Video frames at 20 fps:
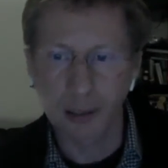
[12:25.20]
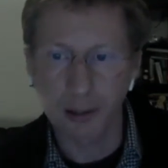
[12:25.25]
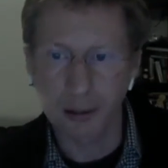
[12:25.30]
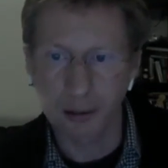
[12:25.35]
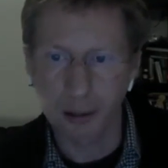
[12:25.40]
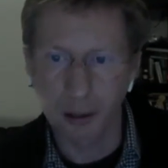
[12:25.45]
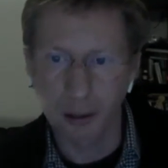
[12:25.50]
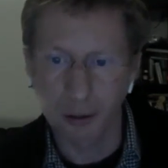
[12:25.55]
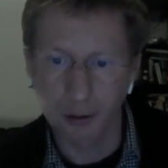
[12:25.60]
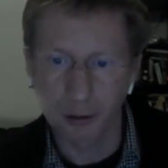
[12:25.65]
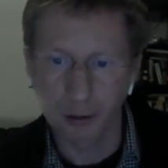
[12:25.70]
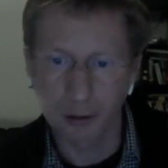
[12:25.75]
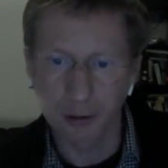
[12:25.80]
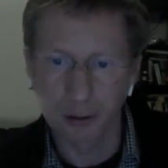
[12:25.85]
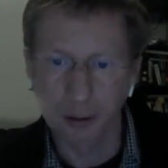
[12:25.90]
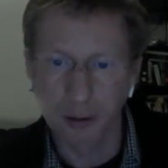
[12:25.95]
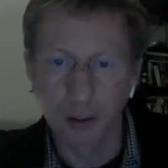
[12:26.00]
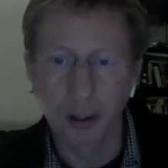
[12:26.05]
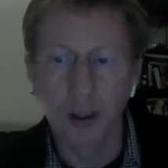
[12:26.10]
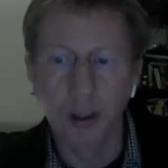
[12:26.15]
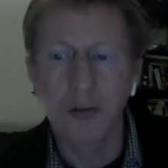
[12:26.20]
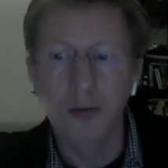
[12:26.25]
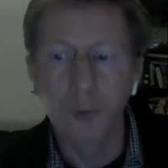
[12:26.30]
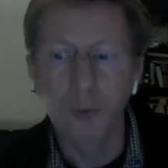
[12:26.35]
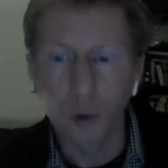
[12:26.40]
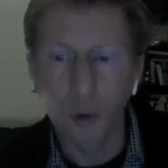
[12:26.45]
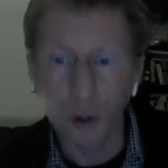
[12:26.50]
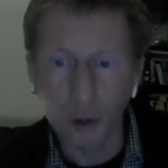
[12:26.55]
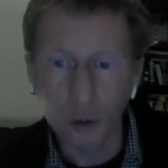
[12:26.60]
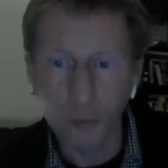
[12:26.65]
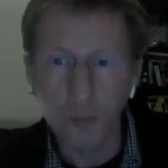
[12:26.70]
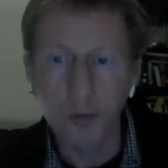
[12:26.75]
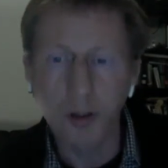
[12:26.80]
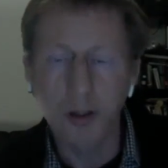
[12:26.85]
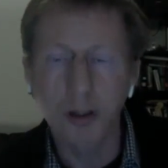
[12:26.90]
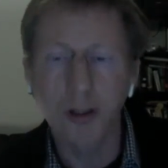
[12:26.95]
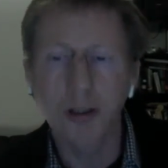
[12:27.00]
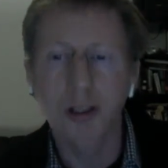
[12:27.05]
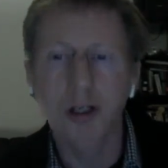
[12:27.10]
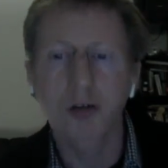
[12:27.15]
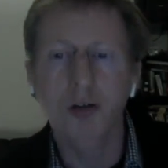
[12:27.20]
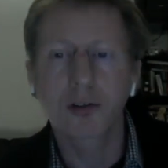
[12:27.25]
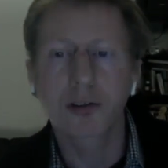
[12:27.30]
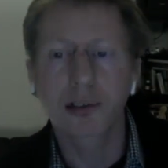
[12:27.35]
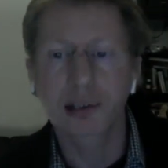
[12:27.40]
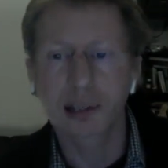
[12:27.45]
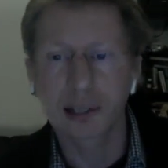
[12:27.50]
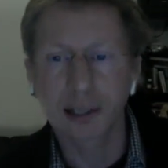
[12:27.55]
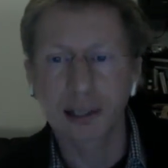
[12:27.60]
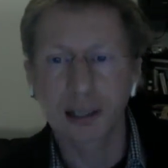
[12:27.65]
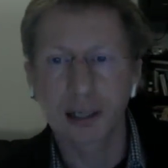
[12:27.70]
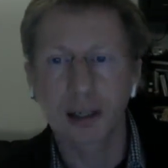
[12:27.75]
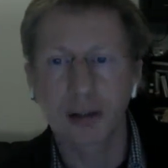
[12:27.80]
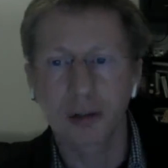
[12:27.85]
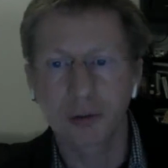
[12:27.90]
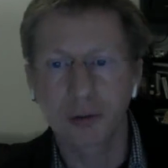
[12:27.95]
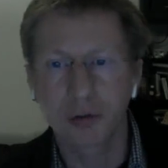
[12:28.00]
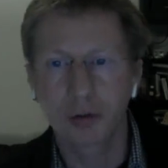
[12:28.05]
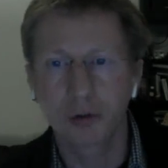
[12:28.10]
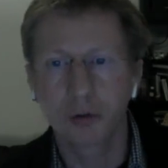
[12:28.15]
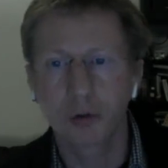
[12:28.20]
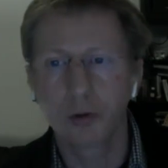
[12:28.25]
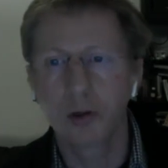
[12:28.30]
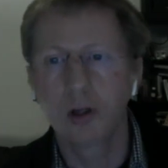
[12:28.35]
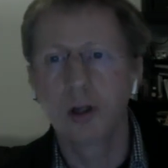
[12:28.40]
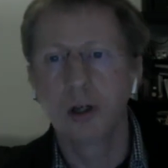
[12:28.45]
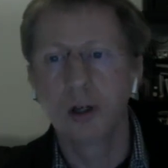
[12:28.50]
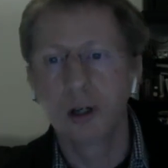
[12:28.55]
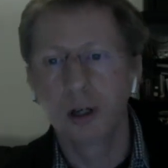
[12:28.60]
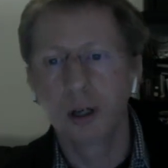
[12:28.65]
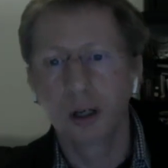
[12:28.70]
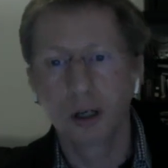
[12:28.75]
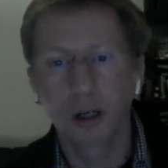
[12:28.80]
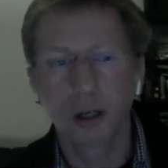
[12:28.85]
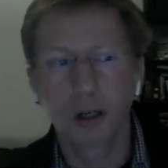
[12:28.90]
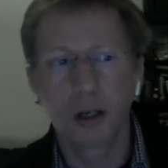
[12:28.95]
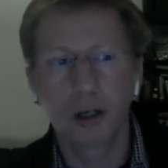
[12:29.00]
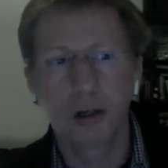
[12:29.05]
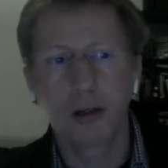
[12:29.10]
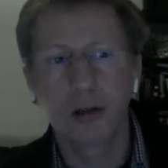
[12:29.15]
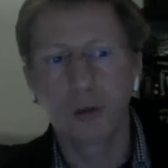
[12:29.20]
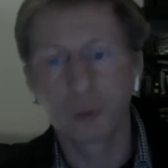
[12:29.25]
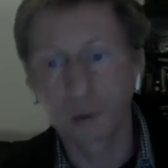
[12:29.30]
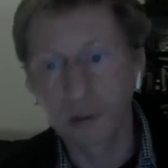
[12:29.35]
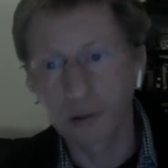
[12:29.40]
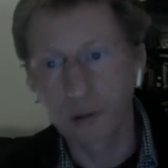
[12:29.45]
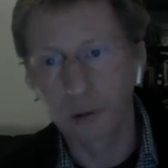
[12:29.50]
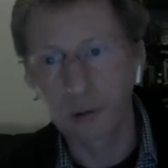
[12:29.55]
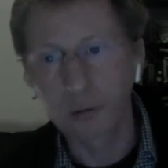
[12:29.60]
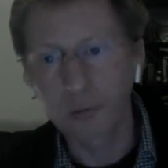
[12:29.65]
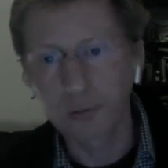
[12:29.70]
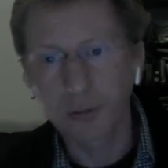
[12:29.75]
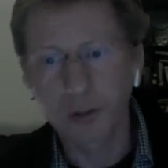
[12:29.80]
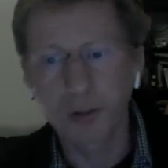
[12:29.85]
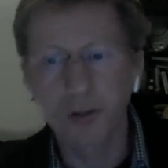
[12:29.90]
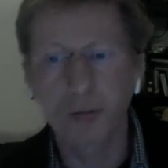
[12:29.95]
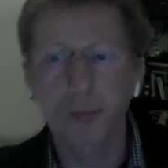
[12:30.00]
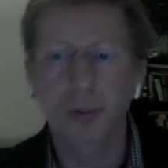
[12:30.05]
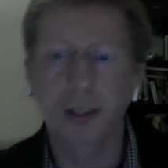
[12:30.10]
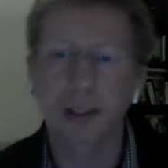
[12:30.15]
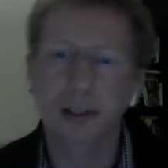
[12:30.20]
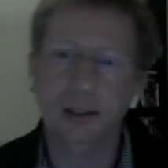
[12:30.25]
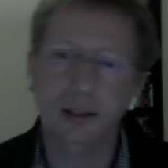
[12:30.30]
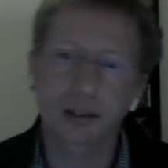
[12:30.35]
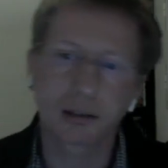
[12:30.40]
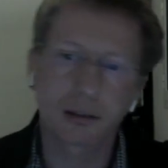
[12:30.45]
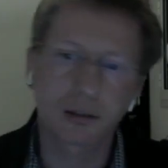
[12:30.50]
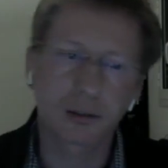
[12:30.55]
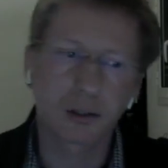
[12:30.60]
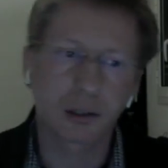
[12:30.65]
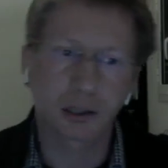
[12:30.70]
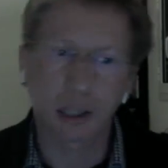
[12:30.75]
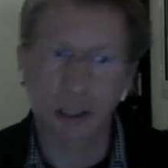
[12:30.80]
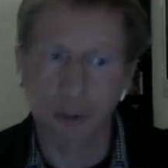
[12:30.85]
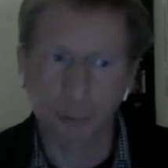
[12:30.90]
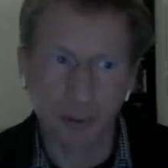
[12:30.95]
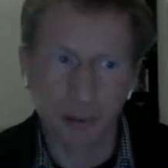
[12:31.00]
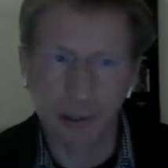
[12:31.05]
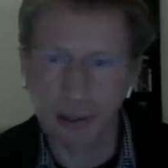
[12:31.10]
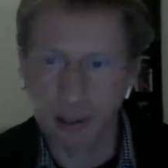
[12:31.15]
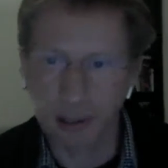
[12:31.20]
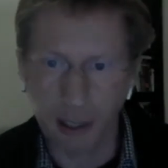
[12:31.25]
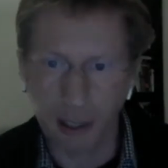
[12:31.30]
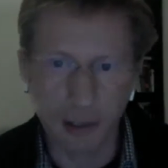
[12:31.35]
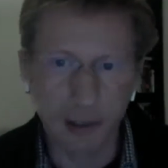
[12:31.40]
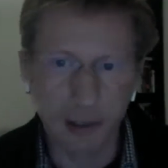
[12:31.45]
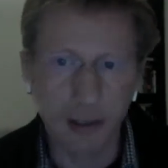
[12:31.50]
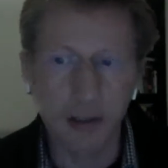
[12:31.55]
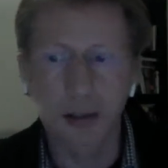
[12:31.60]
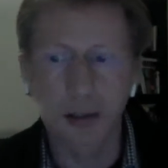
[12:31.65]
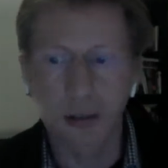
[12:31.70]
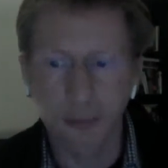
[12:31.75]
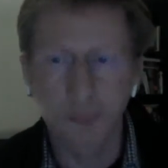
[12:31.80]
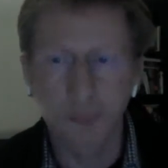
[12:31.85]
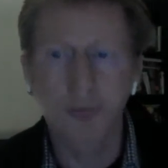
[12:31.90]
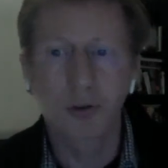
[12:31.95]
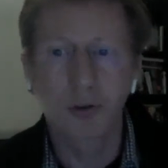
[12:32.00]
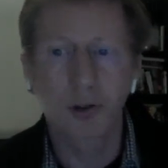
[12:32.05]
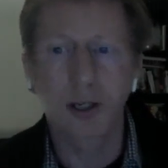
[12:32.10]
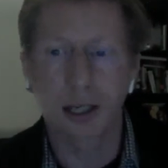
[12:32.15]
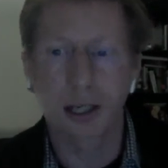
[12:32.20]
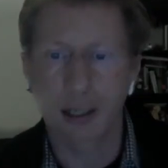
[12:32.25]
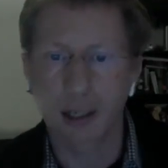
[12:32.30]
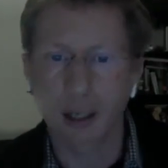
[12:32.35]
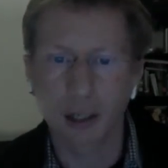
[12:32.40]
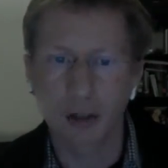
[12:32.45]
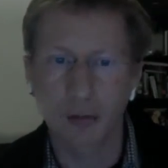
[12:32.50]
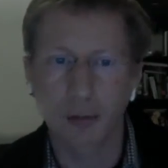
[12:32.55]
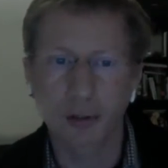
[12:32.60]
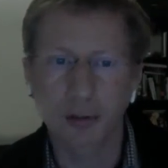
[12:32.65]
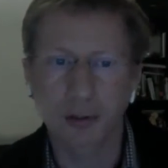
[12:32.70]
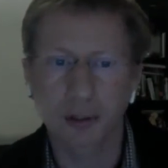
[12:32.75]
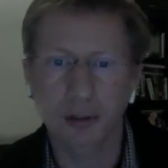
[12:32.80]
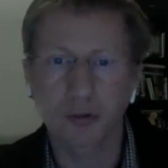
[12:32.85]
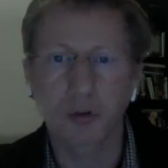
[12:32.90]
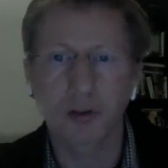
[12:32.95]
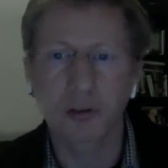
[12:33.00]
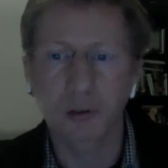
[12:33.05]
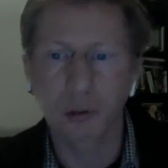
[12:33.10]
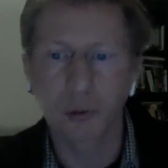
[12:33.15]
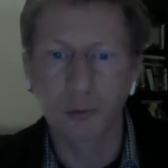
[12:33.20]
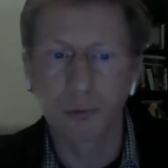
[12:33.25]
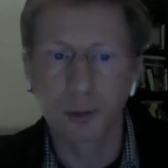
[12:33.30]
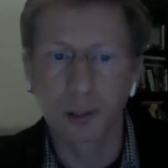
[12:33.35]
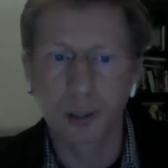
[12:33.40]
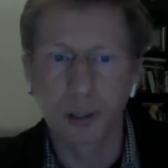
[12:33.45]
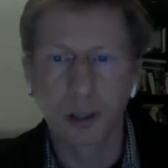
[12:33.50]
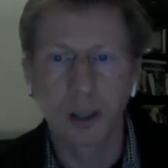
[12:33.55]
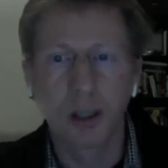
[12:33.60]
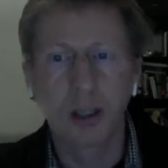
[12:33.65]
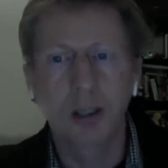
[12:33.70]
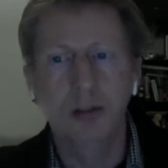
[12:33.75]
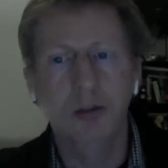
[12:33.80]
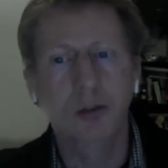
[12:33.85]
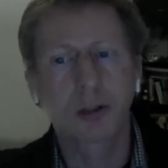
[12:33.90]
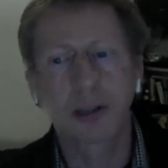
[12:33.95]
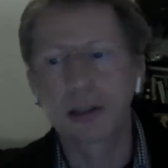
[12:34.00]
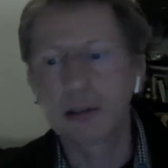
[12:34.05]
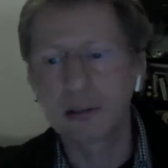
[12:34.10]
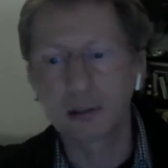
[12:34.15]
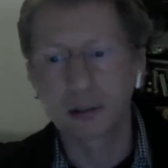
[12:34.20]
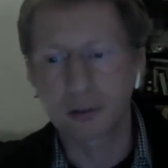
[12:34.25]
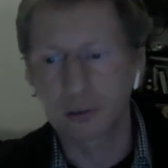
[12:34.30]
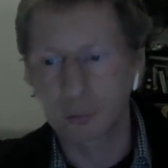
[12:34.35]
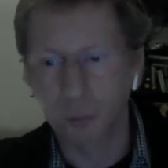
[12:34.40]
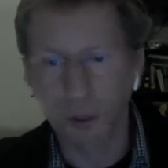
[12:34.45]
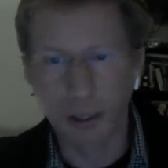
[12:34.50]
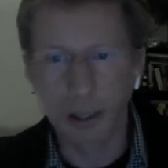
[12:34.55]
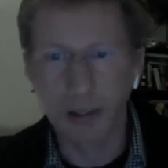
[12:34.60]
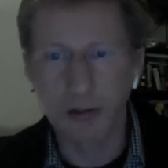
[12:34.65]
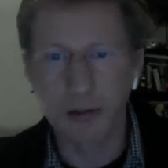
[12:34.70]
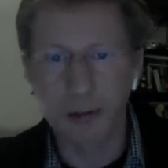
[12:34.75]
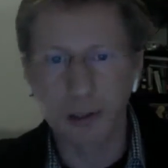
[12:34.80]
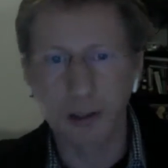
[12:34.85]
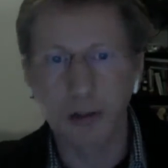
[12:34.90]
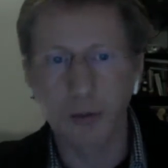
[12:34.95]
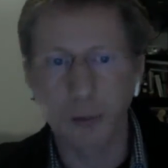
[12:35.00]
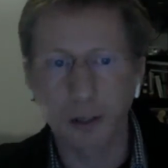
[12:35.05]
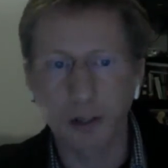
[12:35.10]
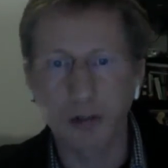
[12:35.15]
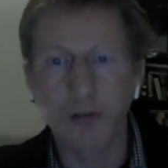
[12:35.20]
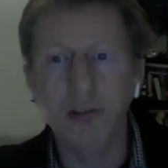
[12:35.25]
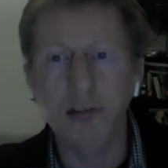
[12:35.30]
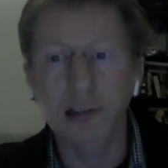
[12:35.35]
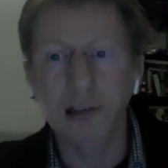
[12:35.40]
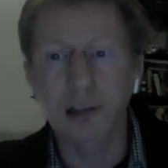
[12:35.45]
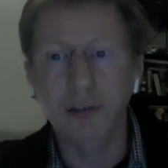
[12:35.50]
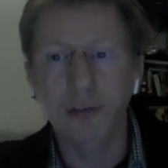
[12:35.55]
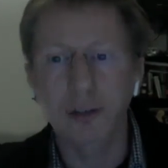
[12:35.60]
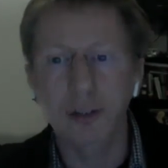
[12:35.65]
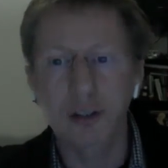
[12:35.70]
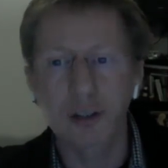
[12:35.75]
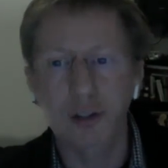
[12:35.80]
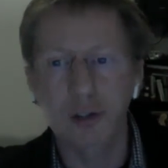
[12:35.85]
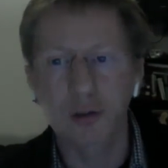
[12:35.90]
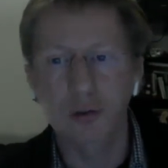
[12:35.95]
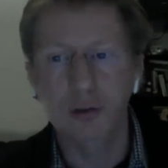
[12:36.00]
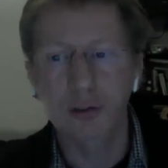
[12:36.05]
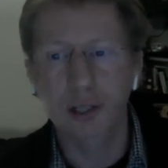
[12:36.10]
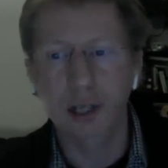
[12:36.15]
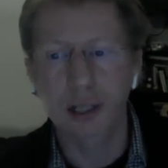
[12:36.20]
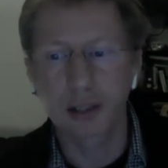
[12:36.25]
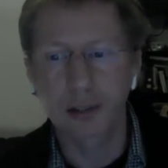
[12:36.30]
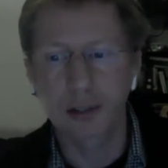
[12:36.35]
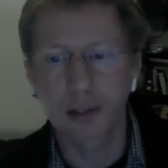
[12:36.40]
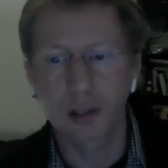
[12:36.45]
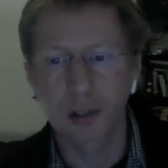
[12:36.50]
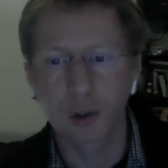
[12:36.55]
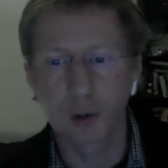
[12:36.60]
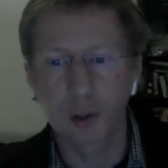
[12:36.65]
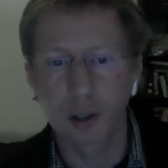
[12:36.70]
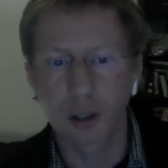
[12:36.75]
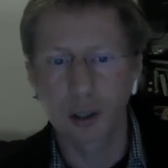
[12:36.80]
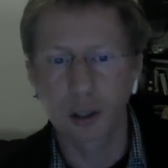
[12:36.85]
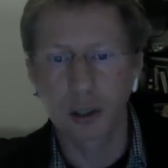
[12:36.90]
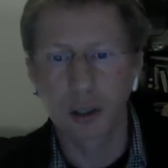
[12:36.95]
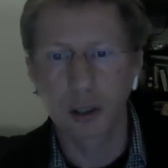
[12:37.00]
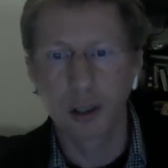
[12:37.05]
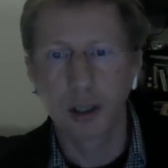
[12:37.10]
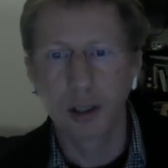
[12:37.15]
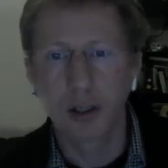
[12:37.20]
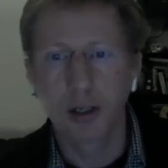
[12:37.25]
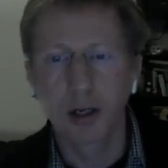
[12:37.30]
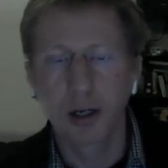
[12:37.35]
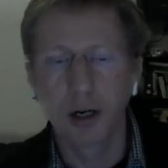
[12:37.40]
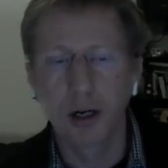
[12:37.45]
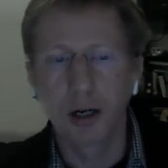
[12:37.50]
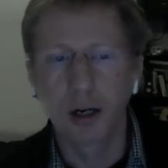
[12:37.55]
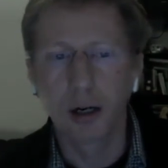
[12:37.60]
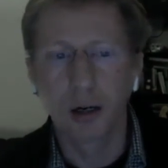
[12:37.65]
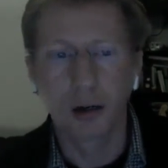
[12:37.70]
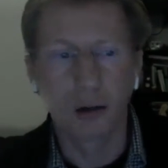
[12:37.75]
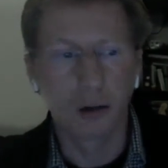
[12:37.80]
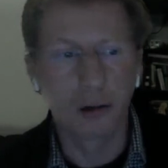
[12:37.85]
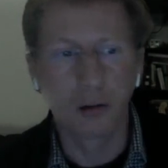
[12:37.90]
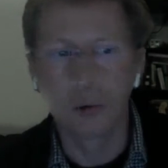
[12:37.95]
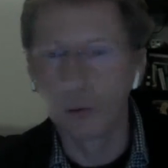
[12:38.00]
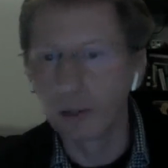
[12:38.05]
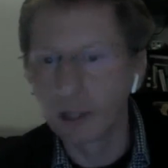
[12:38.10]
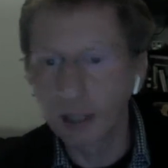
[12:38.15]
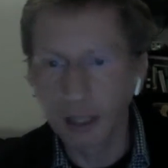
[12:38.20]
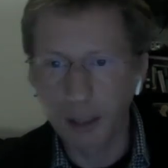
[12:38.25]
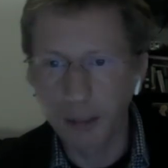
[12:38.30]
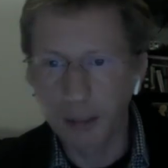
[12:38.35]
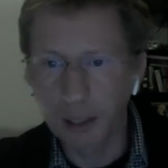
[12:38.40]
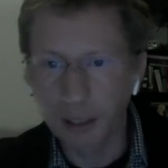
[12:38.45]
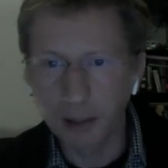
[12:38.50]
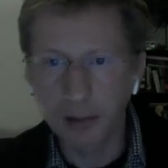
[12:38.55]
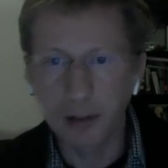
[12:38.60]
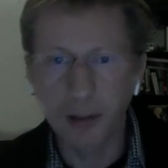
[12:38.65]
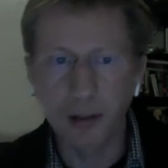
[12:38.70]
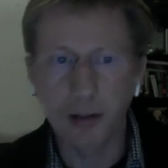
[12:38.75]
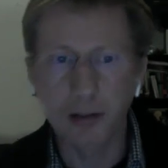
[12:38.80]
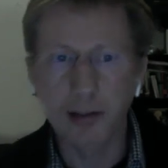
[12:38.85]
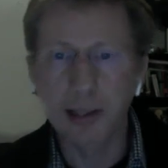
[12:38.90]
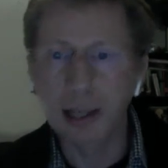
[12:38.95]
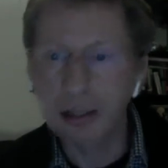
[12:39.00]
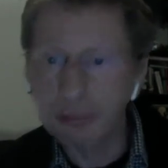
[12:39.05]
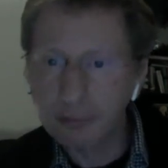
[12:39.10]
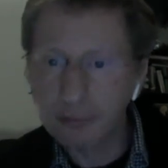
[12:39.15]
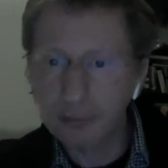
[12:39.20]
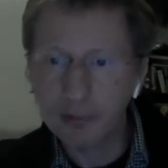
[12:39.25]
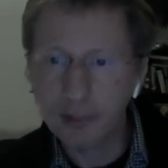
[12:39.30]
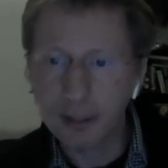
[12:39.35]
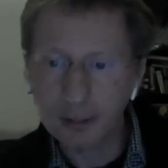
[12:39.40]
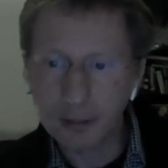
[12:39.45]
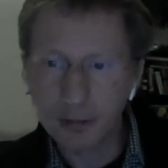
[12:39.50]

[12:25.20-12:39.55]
on the forum, there is a link how to resolve this, but it's not 100% clear if you can 100% resolve it. So the easiest way is when you still have issues that you are renaming the testnet